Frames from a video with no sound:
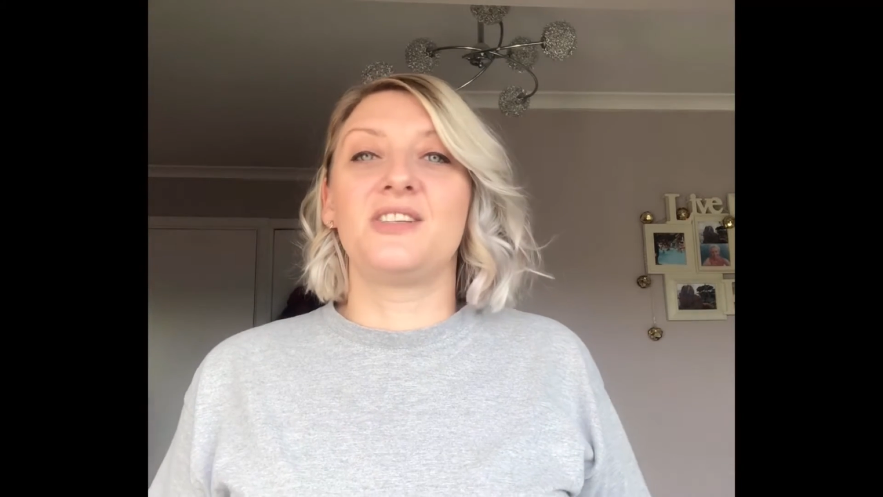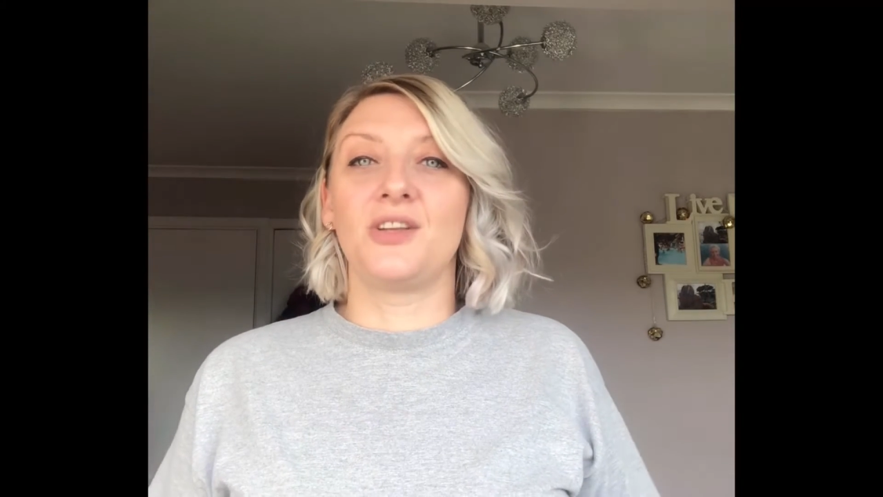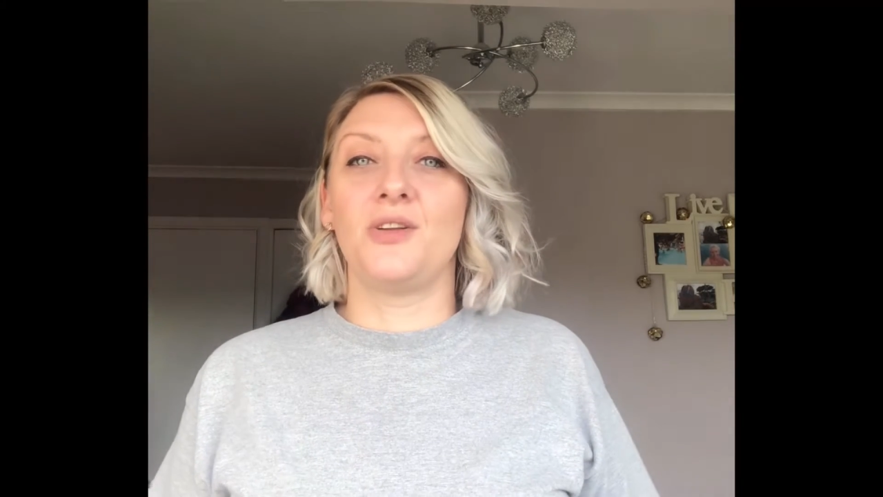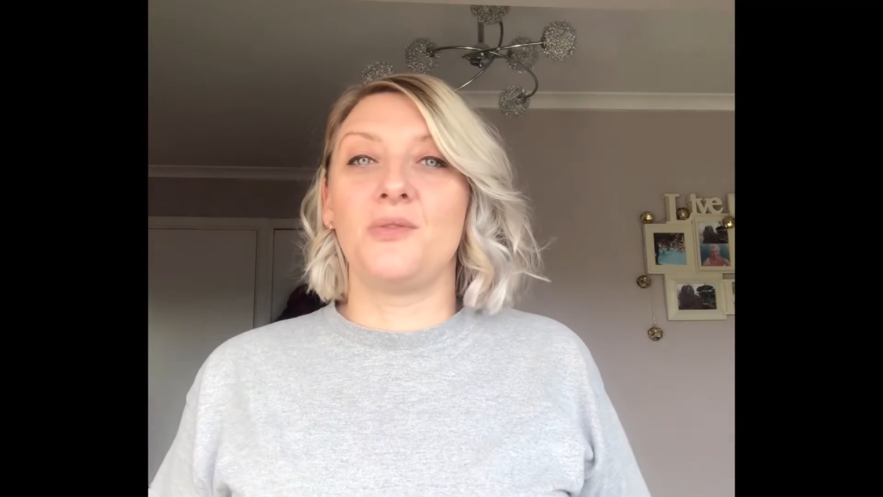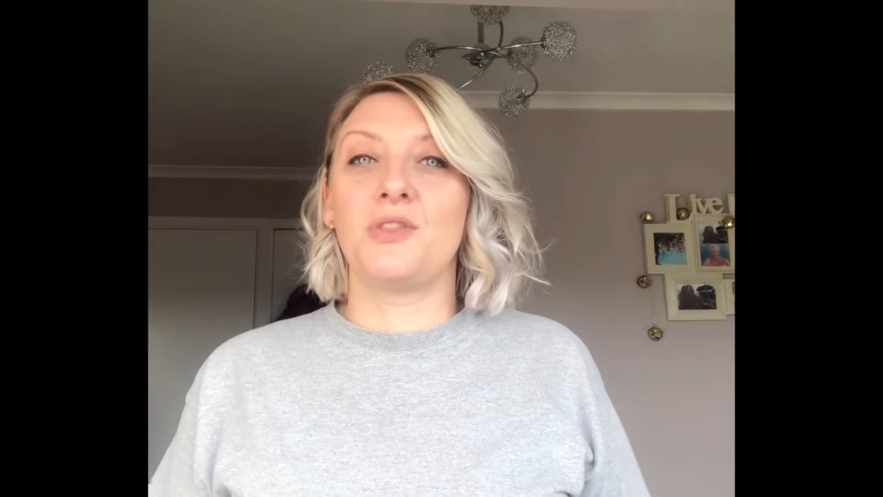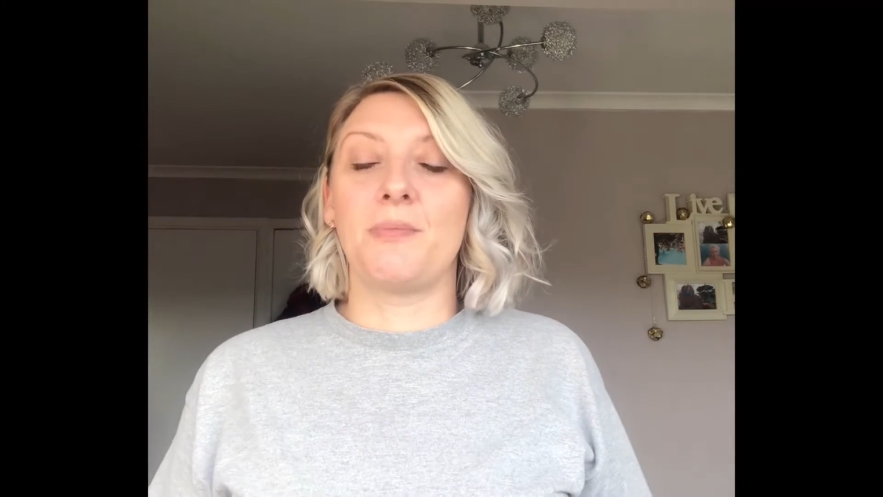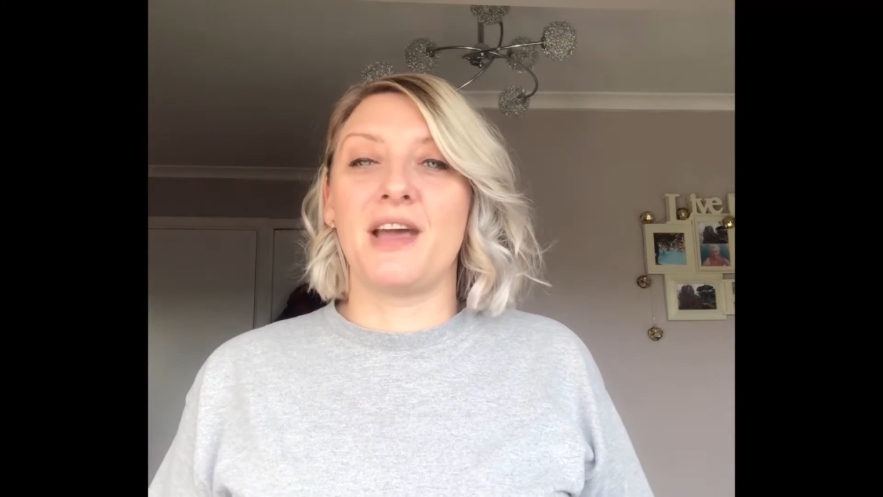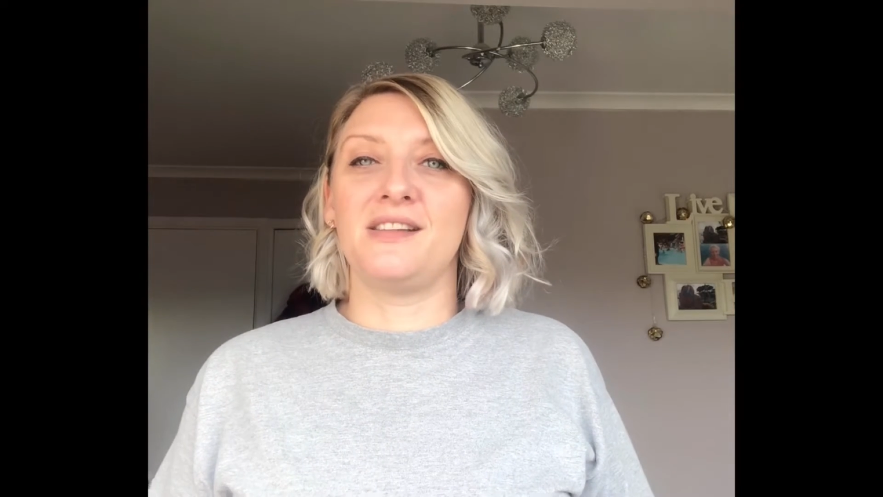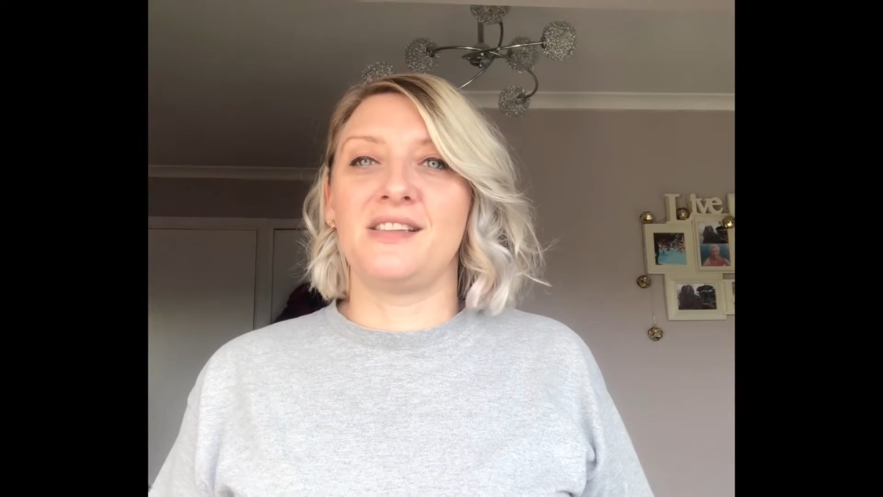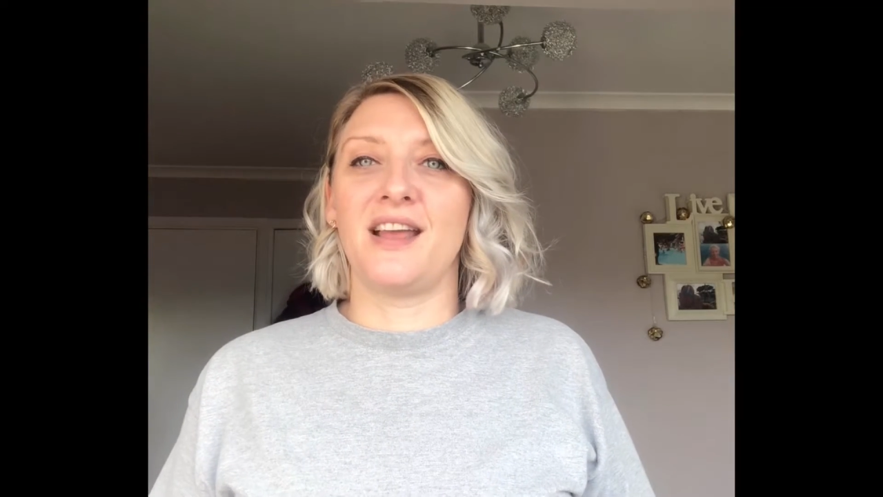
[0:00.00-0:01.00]
to the
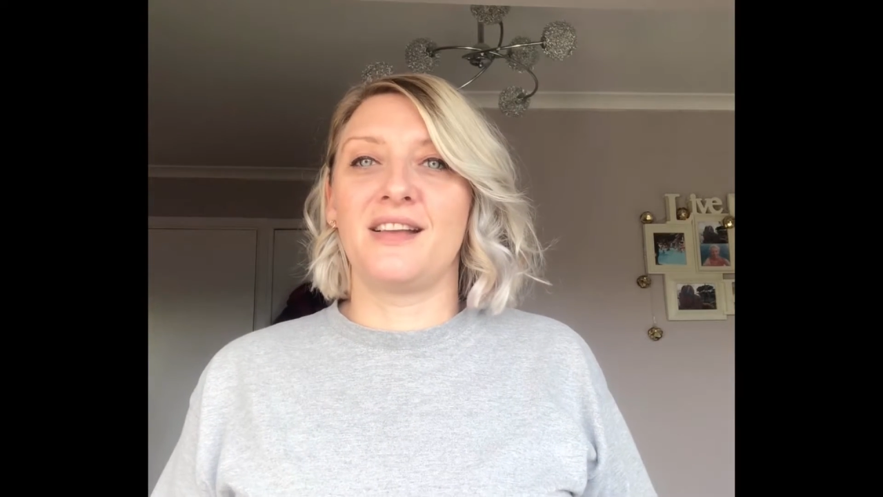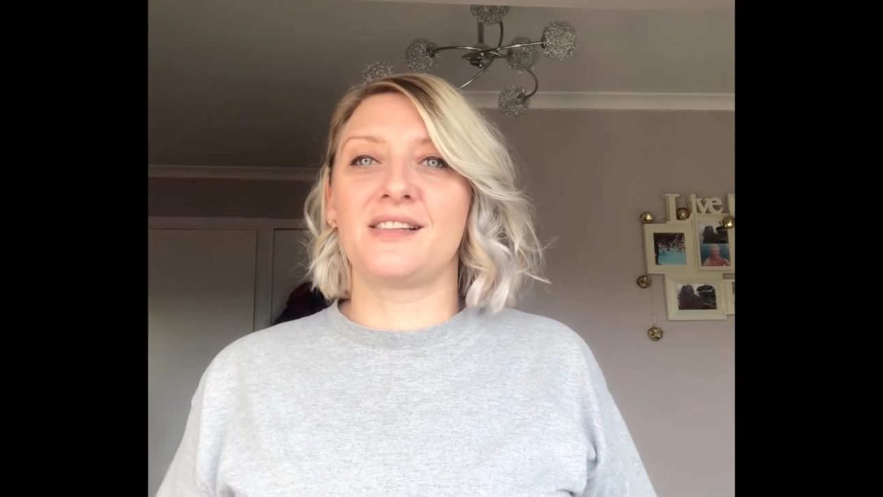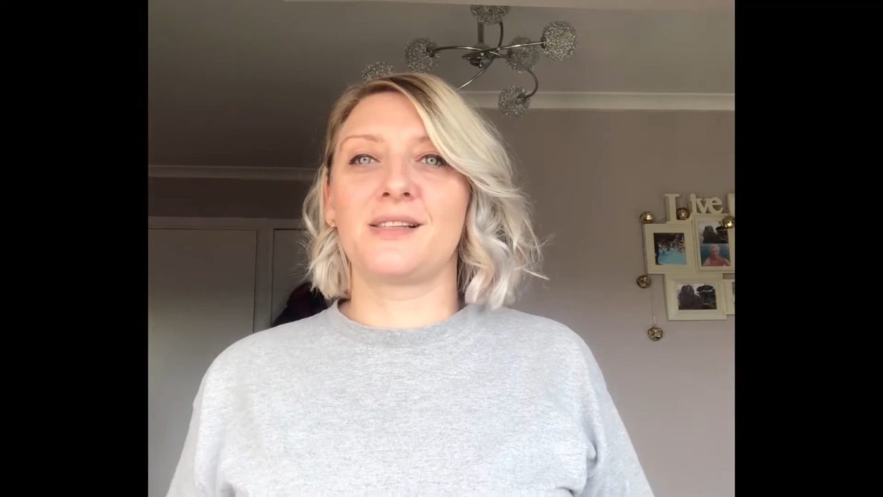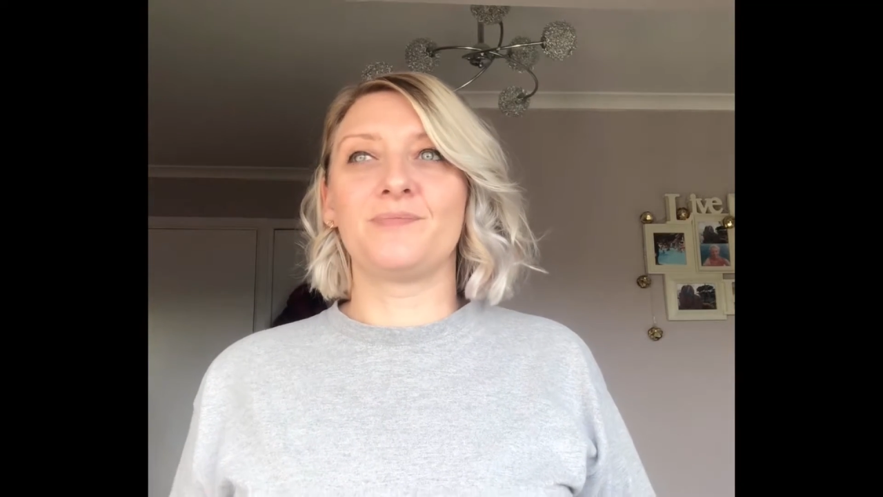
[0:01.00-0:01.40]
basics.